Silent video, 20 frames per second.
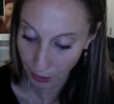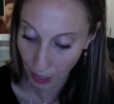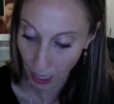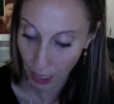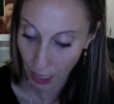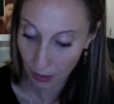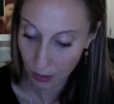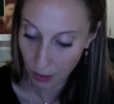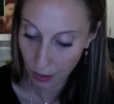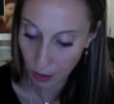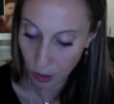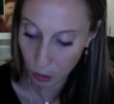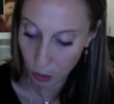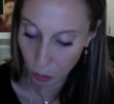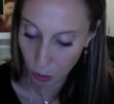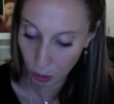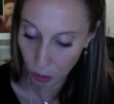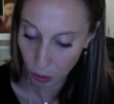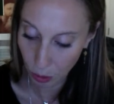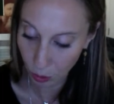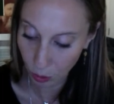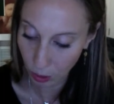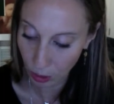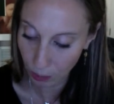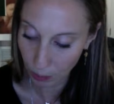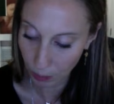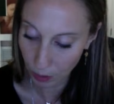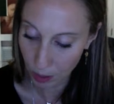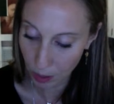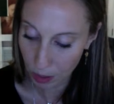Hence it is written, Who
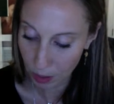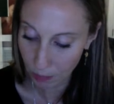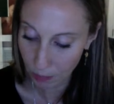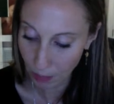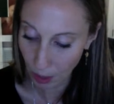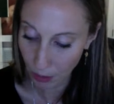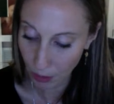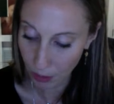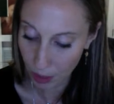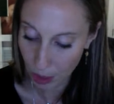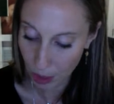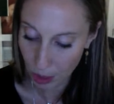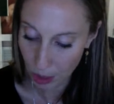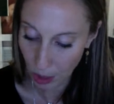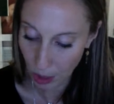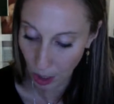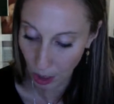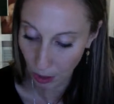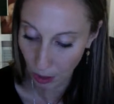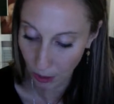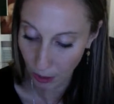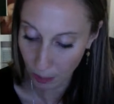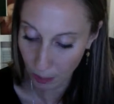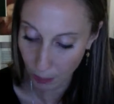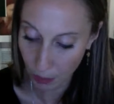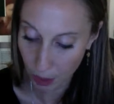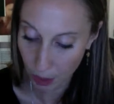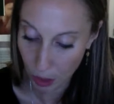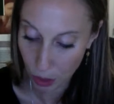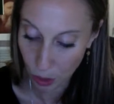keepeth his mouth and his tongue
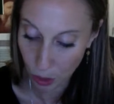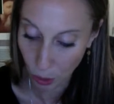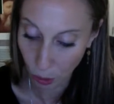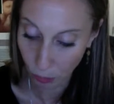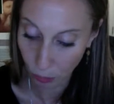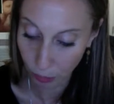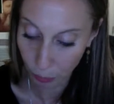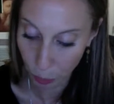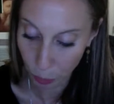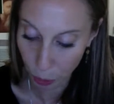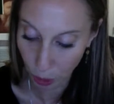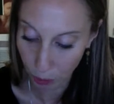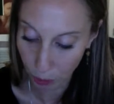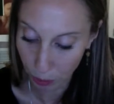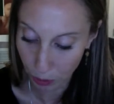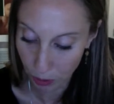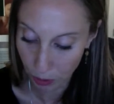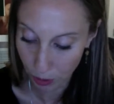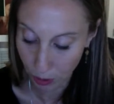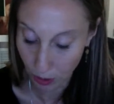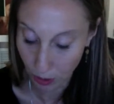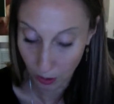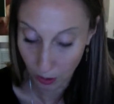keepeth his soul from troubles."